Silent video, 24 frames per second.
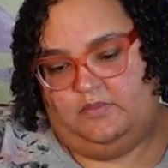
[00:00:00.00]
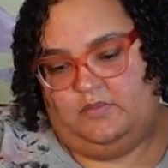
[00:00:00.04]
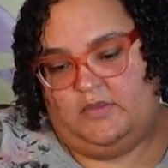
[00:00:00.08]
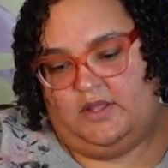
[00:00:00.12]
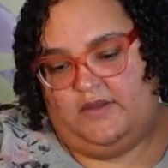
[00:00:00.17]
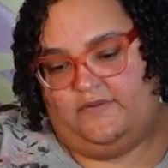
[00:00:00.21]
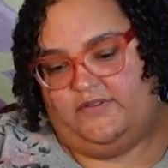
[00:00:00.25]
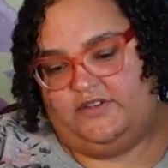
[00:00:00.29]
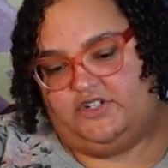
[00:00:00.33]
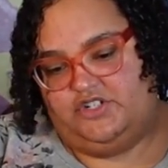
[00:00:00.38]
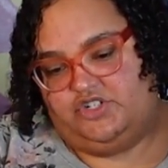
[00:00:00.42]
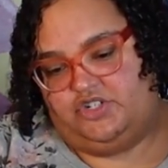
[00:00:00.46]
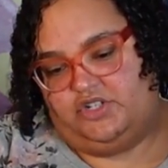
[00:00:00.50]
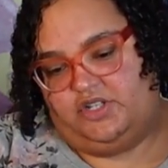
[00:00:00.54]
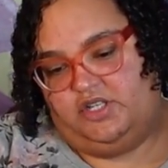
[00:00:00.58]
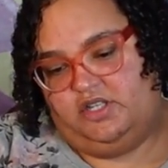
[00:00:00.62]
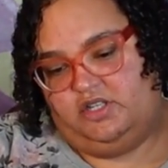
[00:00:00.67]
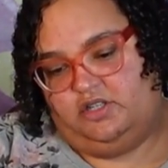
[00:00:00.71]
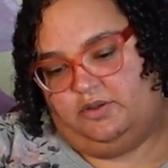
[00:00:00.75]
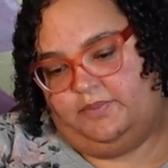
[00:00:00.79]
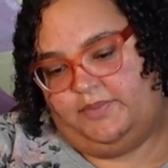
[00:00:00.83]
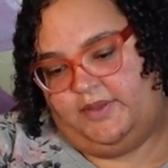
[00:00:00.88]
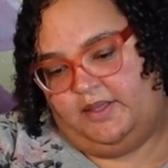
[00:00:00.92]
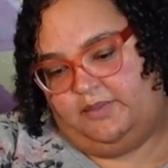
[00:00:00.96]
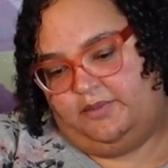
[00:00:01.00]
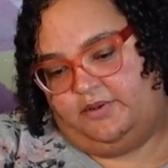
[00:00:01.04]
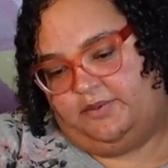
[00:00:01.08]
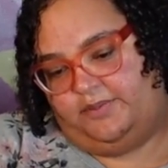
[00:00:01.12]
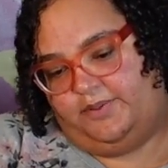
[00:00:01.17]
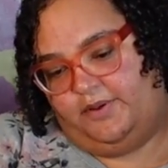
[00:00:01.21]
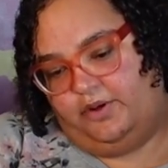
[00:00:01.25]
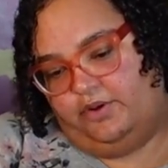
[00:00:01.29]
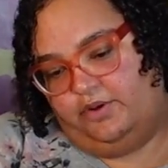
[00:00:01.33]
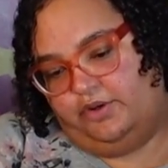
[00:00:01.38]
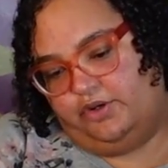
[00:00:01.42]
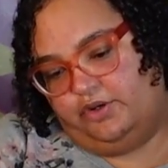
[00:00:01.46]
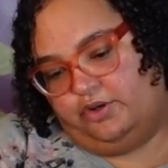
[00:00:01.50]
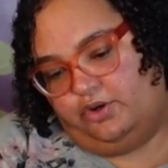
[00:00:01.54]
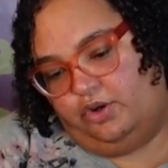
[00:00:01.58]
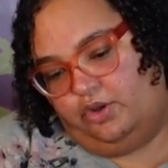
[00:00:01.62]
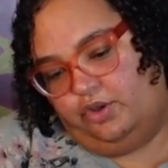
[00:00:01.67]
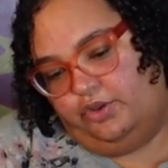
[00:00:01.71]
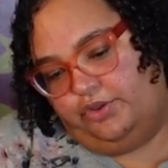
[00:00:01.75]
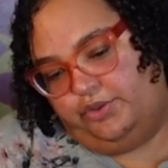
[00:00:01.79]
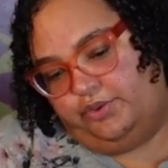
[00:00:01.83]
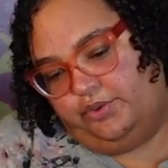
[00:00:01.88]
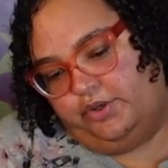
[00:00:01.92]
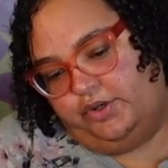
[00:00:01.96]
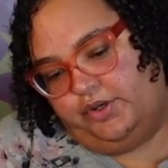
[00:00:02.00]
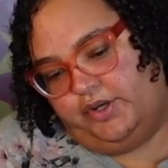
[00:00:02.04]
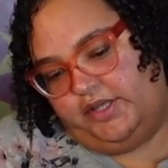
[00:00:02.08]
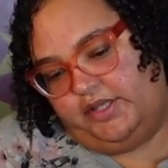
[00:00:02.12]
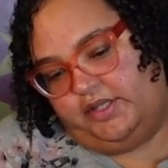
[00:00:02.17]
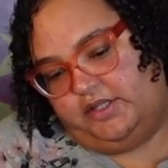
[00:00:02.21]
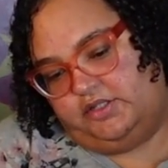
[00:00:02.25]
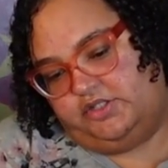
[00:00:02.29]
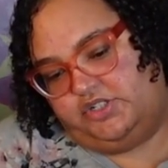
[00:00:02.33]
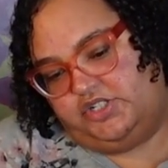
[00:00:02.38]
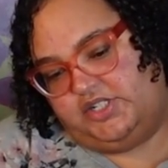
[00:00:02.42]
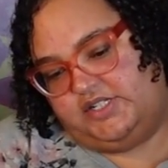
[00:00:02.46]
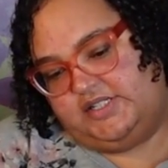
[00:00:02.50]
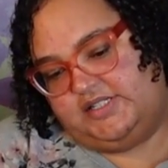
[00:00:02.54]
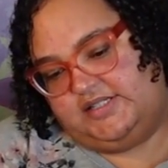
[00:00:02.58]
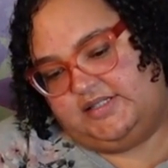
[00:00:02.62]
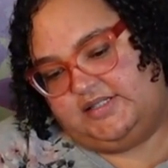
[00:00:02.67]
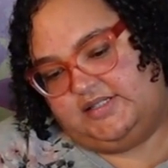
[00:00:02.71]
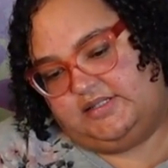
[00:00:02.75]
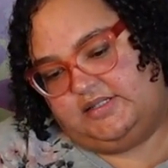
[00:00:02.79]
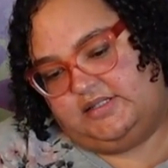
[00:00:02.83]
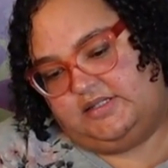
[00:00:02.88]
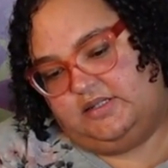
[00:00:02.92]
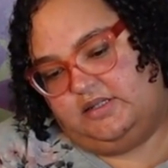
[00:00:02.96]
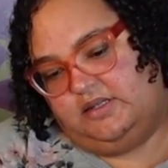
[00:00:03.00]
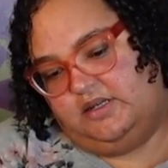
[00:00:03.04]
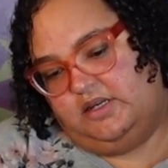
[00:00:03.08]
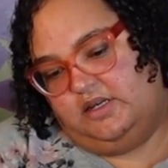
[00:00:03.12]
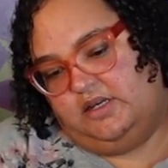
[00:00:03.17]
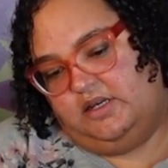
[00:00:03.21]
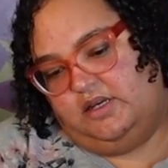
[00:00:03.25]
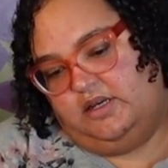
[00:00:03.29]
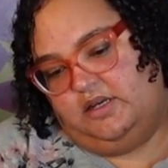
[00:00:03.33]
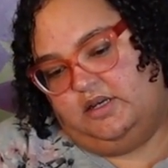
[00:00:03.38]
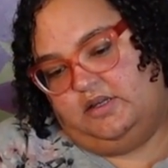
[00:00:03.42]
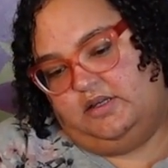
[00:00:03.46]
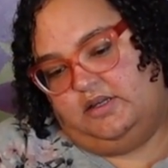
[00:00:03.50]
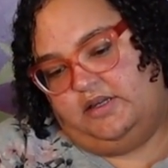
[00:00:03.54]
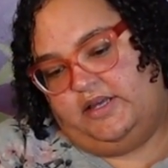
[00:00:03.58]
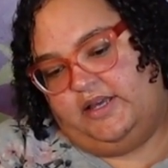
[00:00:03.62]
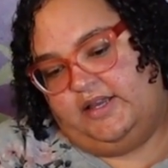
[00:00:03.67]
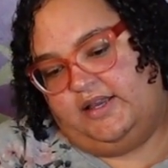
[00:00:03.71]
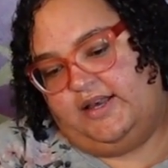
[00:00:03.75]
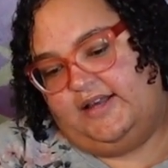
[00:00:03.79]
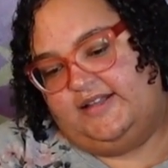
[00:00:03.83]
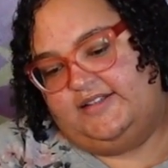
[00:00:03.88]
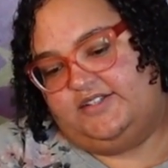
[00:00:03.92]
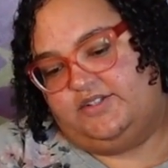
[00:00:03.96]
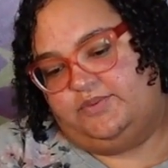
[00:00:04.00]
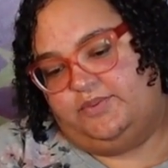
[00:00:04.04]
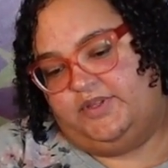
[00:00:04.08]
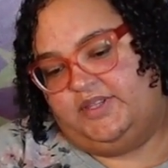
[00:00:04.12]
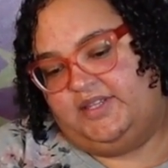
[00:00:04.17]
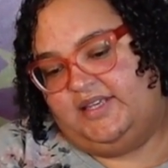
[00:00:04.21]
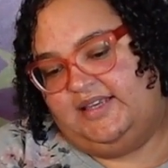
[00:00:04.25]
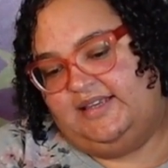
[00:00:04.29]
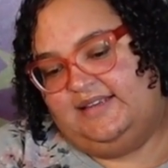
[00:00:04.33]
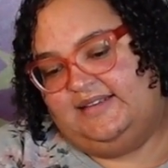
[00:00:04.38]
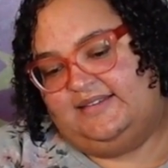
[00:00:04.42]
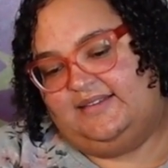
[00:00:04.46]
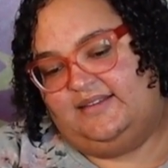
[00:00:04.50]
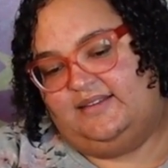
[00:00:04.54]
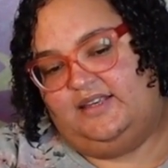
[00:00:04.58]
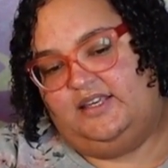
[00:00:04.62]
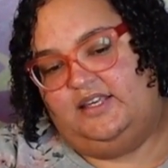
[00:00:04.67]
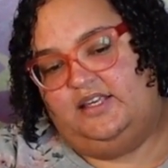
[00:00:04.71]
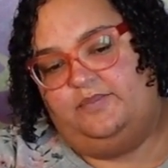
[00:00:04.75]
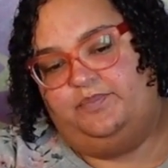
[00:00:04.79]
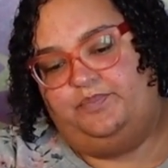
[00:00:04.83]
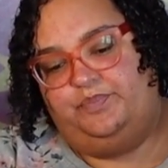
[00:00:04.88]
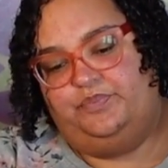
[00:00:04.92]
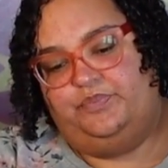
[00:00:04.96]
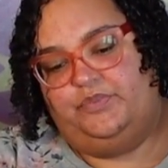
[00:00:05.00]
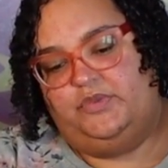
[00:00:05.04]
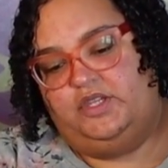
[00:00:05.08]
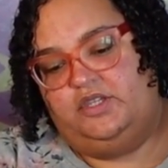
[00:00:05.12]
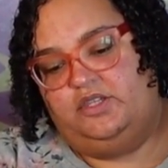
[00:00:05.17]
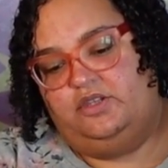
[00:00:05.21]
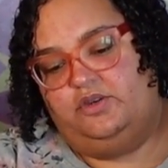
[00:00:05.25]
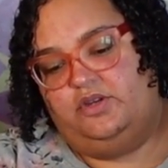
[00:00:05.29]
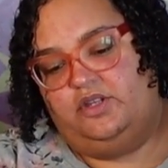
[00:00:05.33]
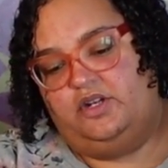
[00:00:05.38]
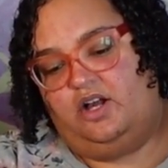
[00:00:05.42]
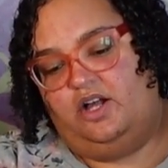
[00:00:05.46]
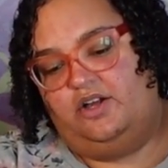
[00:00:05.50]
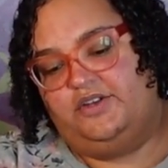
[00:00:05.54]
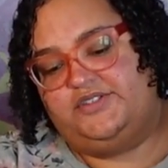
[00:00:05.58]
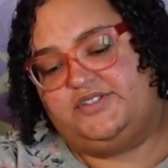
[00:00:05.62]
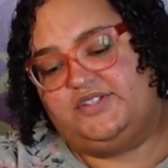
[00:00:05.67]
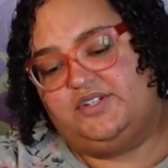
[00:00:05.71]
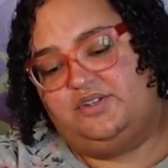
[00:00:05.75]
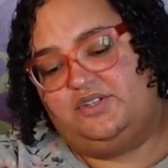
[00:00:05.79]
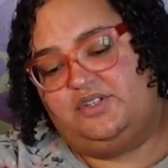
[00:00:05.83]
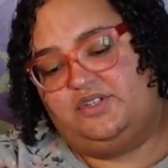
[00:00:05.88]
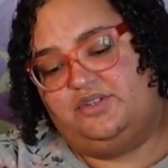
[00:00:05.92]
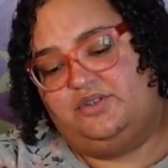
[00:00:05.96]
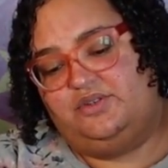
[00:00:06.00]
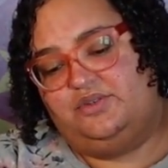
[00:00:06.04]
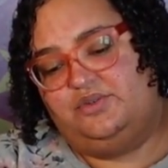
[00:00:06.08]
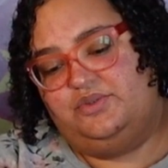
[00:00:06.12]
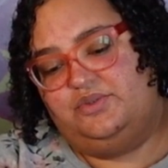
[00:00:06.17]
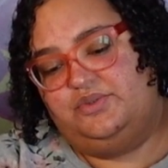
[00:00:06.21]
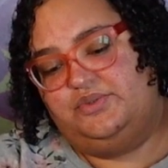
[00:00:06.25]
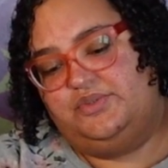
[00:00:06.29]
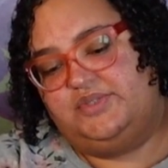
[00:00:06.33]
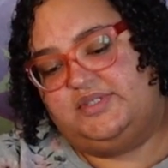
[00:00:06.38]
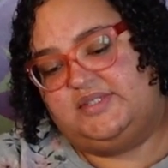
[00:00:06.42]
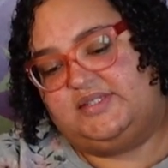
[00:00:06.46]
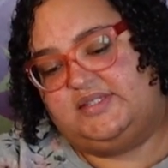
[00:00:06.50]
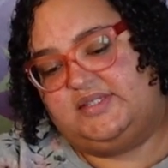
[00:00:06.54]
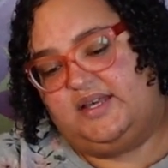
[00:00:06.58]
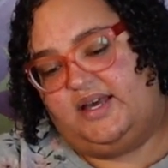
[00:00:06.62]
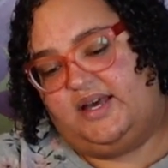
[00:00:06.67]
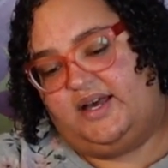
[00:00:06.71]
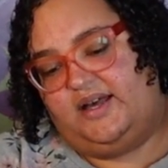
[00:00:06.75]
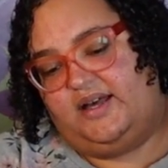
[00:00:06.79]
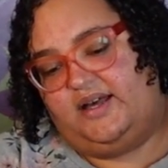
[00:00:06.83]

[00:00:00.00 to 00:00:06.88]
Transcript: eventually you'll be able to poke your hole through it and just, it cuts really easily. You can also use like